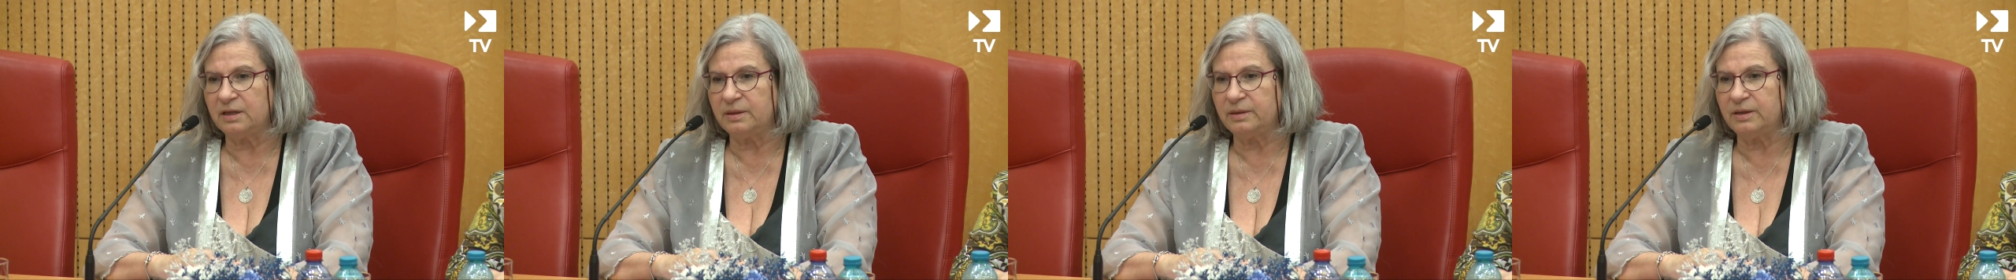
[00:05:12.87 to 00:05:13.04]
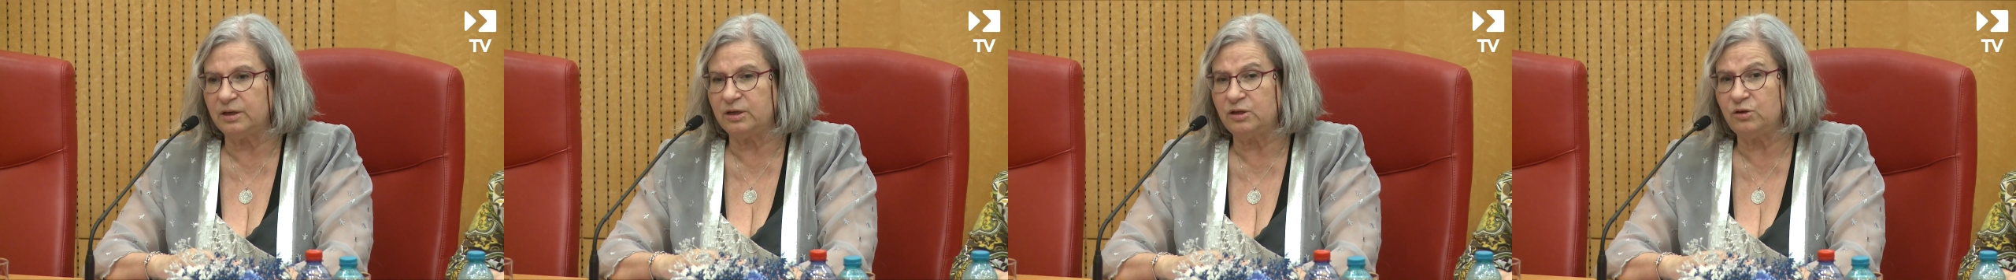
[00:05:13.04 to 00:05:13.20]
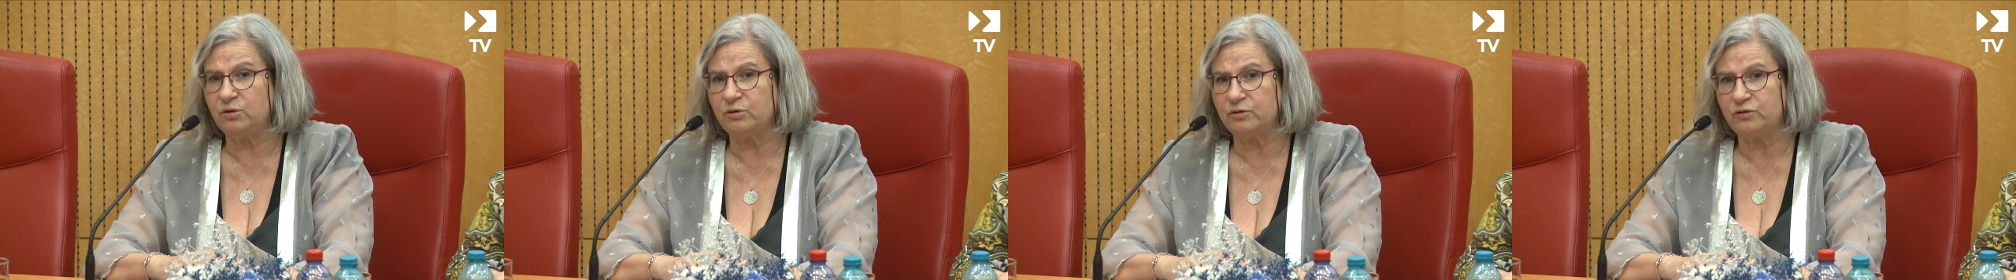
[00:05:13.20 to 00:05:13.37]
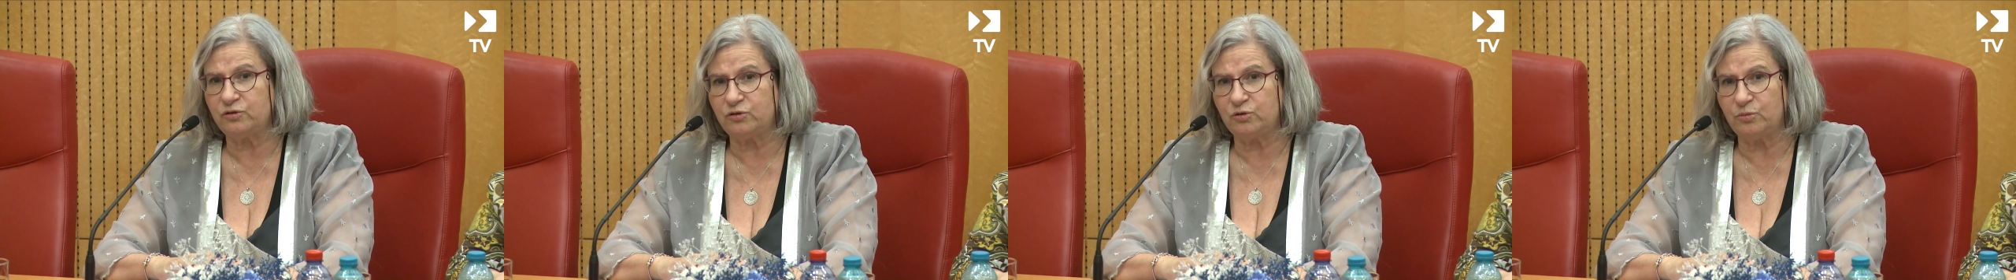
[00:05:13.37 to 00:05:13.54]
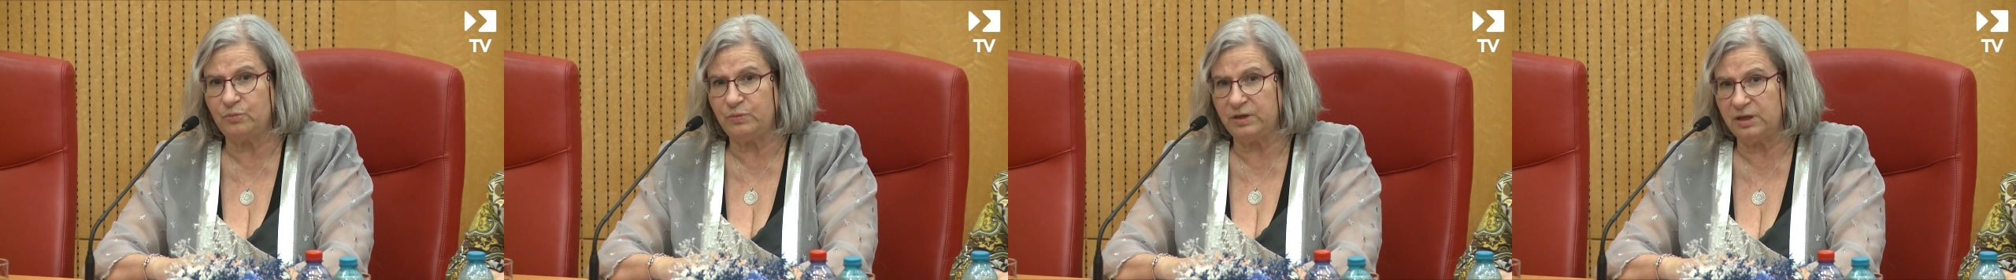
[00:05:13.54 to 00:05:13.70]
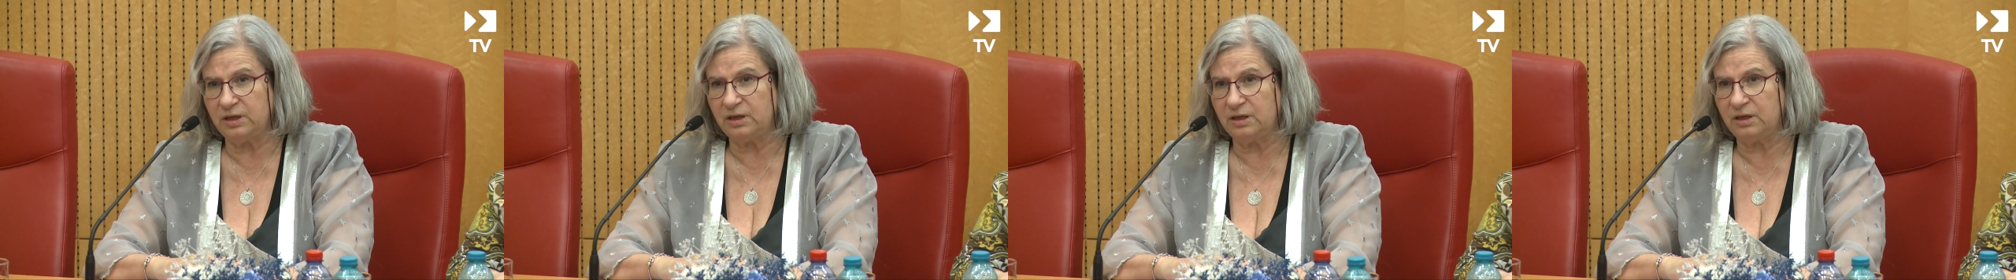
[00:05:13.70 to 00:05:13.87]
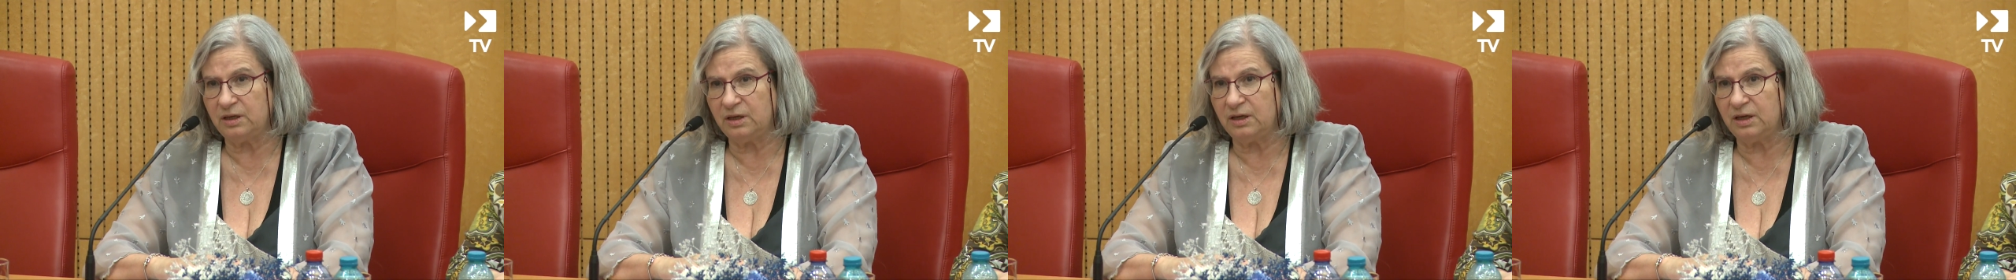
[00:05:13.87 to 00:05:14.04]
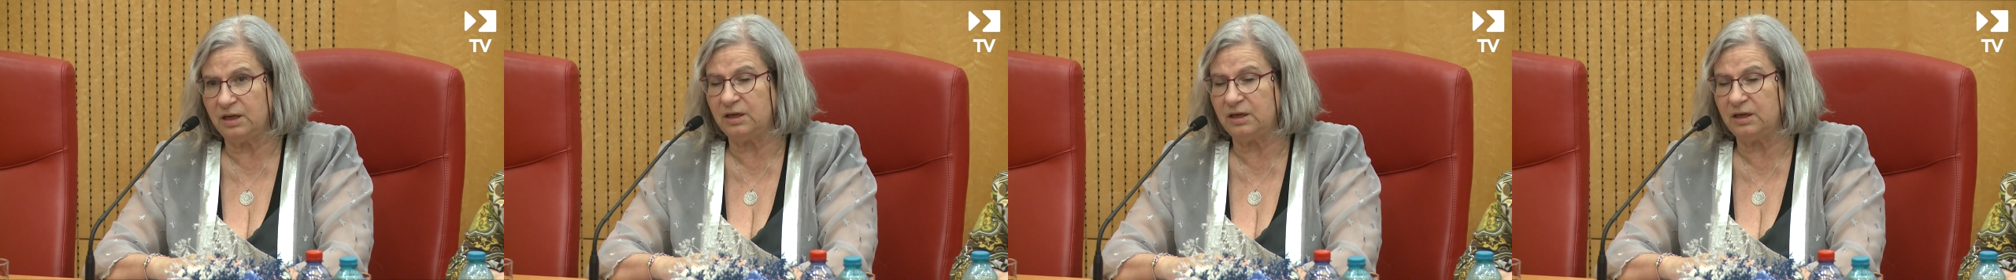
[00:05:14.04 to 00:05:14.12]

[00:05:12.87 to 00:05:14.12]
There used to be